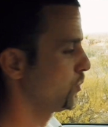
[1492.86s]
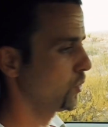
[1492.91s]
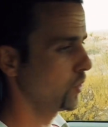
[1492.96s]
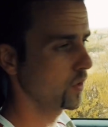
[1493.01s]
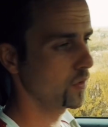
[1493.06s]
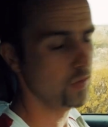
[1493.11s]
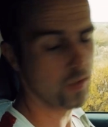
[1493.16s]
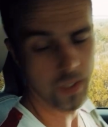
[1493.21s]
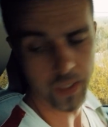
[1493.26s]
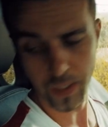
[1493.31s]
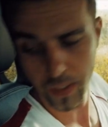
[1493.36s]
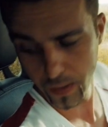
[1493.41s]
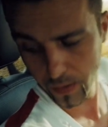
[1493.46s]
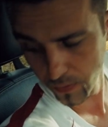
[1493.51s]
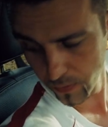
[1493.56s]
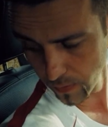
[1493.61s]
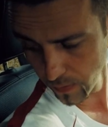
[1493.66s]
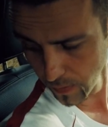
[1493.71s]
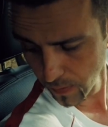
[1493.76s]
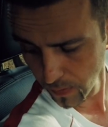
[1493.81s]
point
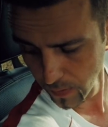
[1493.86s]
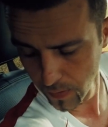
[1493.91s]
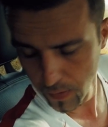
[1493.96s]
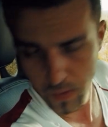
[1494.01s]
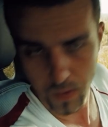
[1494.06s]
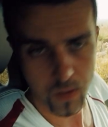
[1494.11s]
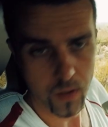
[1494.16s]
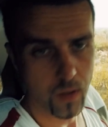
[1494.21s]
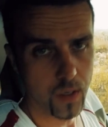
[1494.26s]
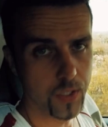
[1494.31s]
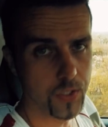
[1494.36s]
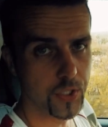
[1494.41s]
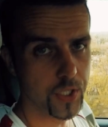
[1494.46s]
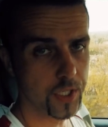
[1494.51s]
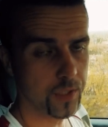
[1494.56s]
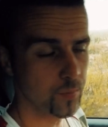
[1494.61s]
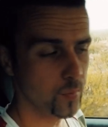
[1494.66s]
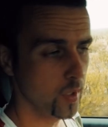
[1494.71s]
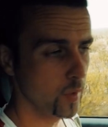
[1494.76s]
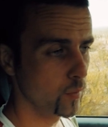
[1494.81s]
ahead. I
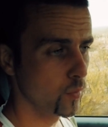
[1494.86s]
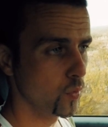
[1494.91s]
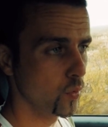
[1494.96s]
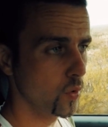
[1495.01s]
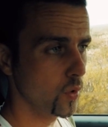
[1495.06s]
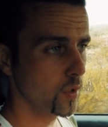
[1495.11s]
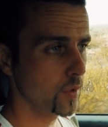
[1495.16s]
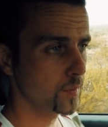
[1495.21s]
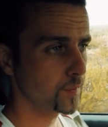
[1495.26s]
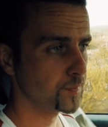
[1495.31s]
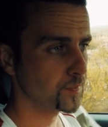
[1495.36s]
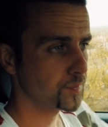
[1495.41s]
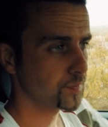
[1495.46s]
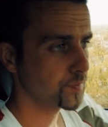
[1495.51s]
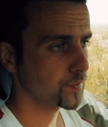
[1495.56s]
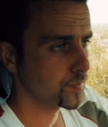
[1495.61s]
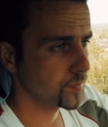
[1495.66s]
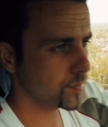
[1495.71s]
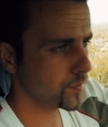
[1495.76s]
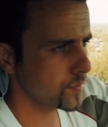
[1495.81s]
checked my book.
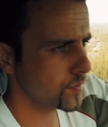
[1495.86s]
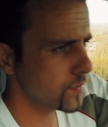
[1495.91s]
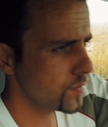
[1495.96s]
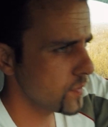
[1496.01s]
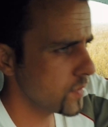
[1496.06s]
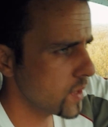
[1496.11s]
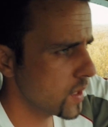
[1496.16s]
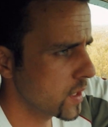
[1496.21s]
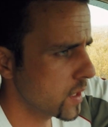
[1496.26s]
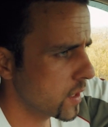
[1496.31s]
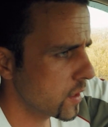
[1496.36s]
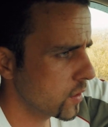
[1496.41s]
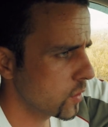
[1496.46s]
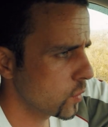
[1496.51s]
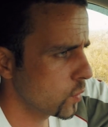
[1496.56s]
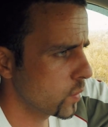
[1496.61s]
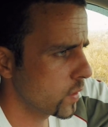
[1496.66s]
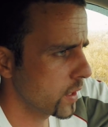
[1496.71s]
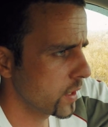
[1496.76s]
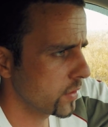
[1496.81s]
I don't know
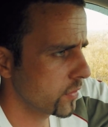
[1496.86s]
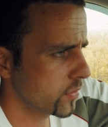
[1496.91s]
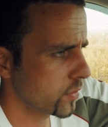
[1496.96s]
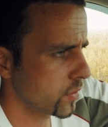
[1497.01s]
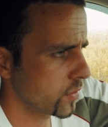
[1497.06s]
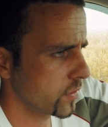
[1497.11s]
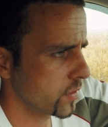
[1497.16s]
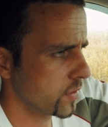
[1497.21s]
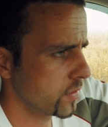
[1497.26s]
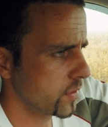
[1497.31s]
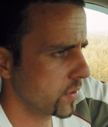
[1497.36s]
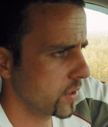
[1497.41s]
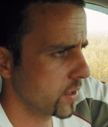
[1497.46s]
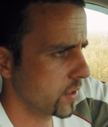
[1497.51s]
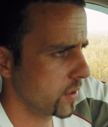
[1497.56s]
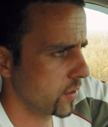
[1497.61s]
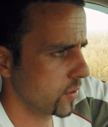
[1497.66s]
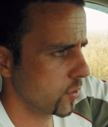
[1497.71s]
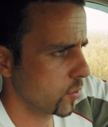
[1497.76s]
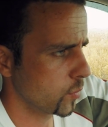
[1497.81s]
why it's not
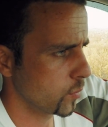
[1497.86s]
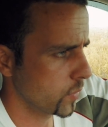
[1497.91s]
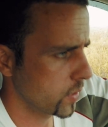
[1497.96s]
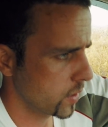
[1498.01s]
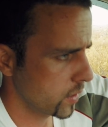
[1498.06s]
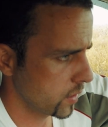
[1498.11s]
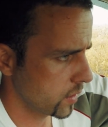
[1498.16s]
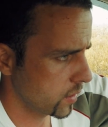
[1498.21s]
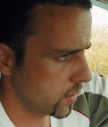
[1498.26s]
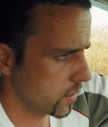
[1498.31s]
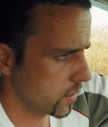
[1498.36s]
indicating on my